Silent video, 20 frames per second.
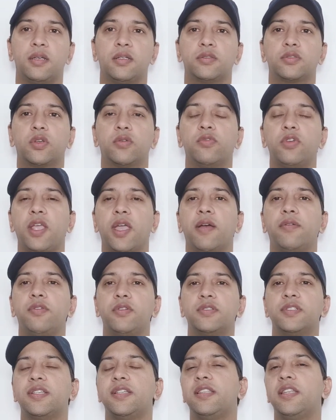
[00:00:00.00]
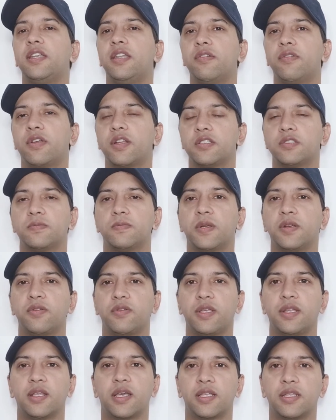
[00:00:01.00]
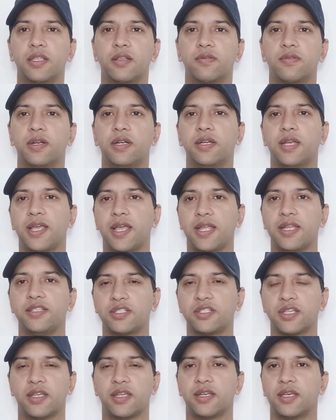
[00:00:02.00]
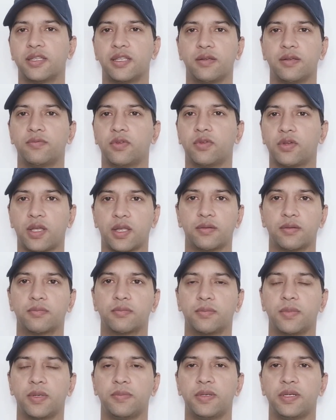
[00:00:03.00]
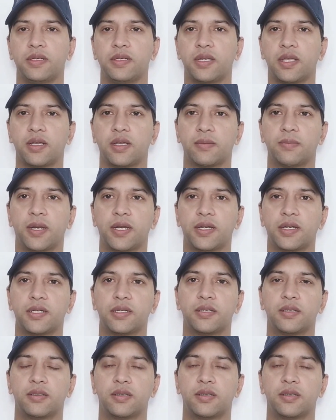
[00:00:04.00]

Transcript: So we have to see the difference between other world and China, then we can maybe take a better